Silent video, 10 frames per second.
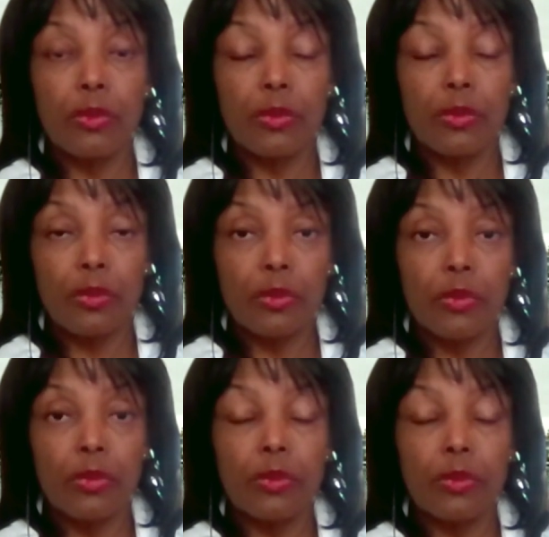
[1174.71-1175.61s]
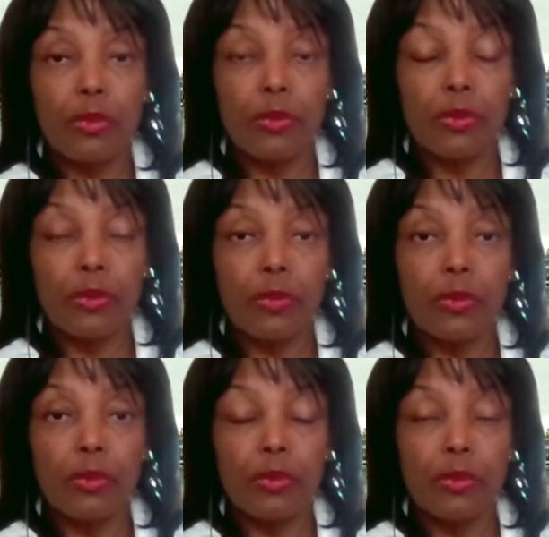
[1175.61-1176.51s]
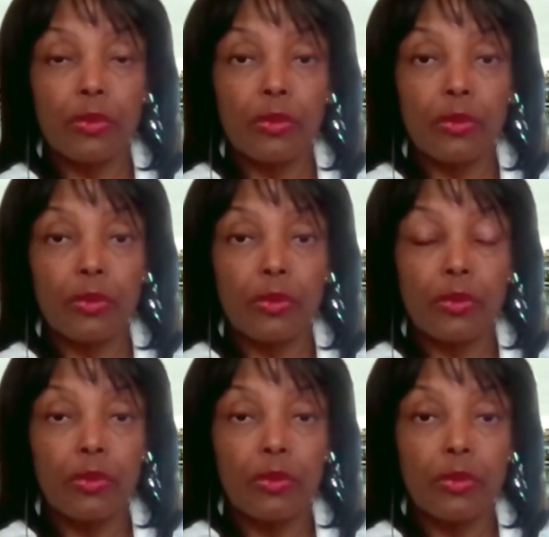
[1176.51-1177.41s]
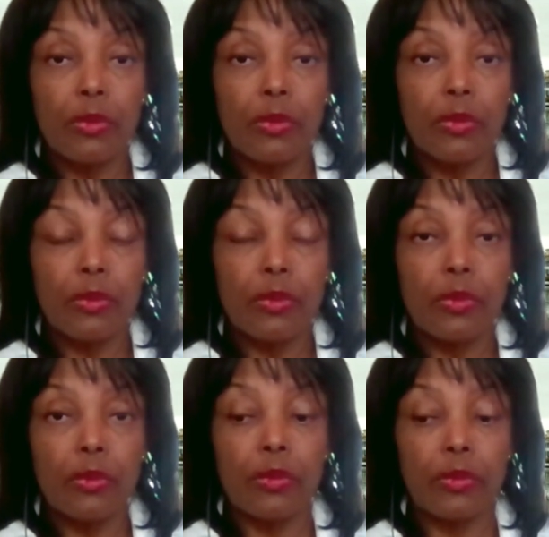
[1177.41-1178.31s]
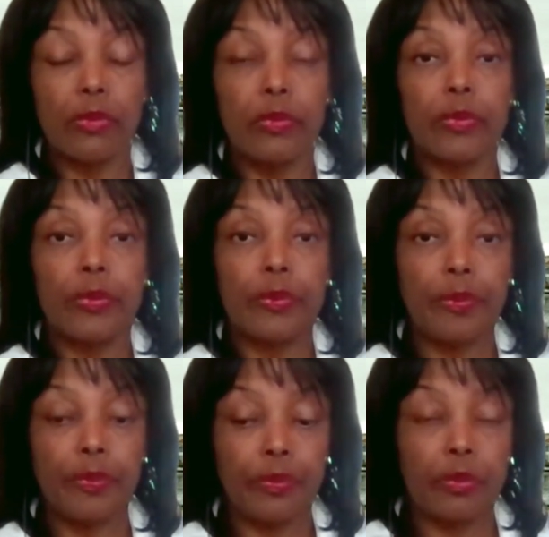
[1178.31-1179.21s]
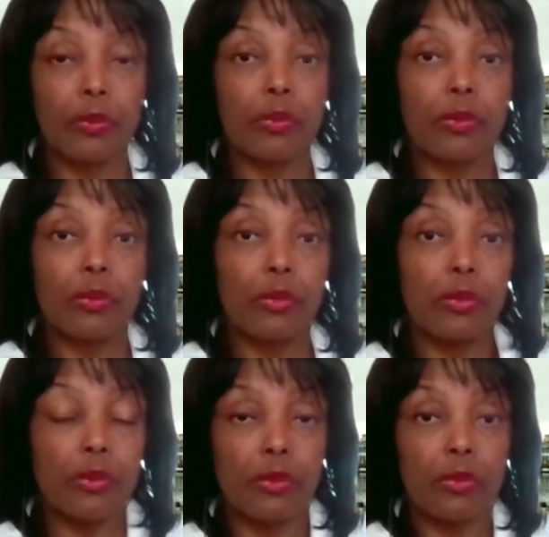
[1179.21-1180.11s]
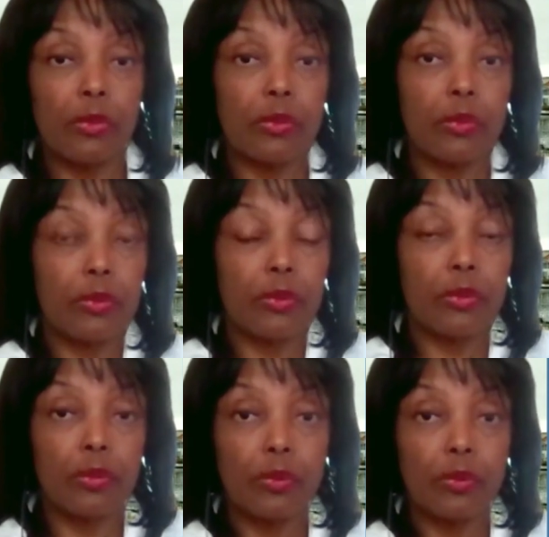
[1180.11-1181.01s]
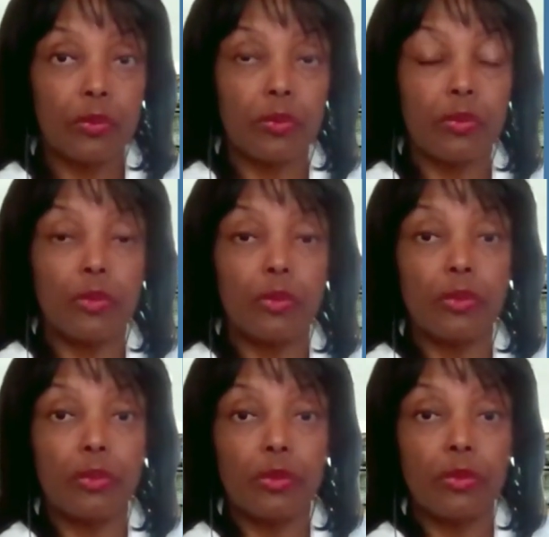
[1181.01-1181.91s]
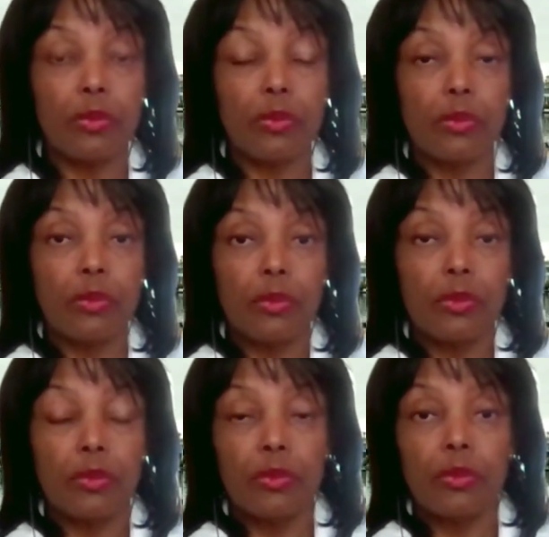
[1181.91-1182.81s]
(not speaking)